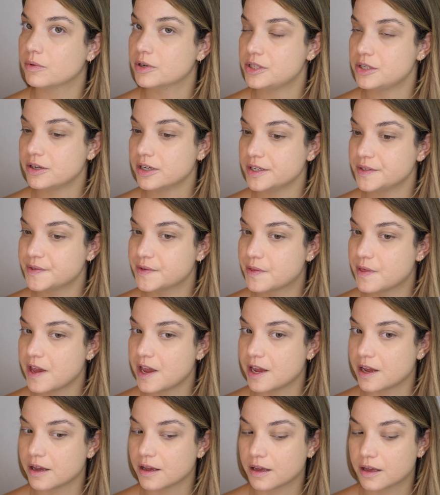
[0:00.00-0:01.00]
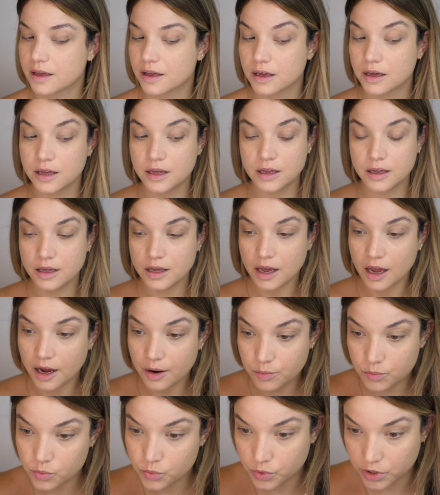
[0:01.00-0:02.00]
What do you guys think?
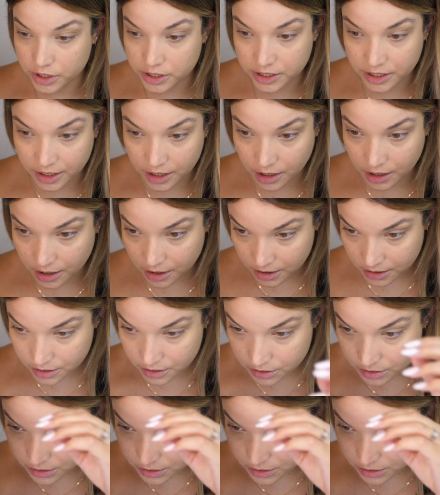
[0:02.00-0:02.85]
I'm really,